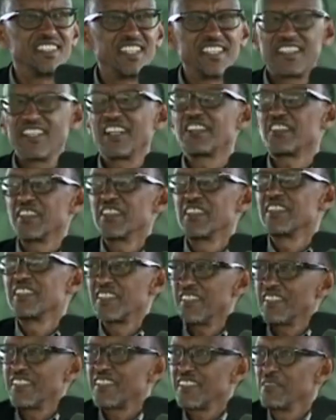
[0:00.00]
That actually
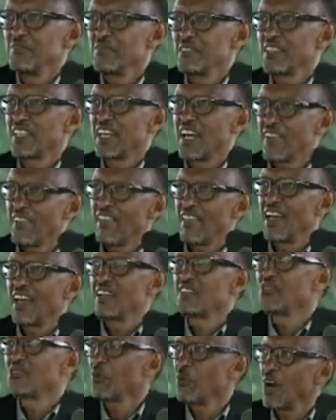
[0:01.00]
systems are
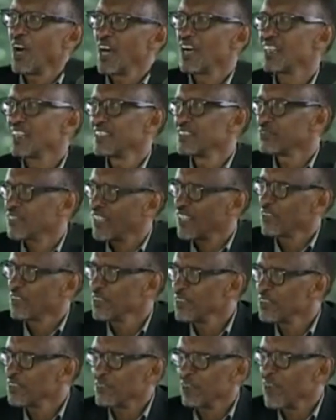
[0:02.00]
there to work. If they
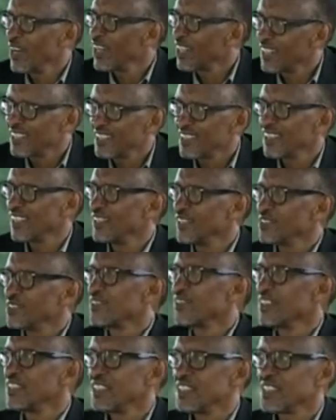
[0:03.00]
don't work, they are
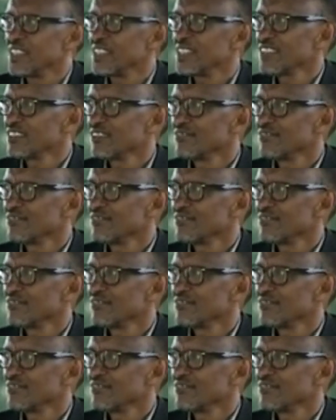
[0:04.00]
useless.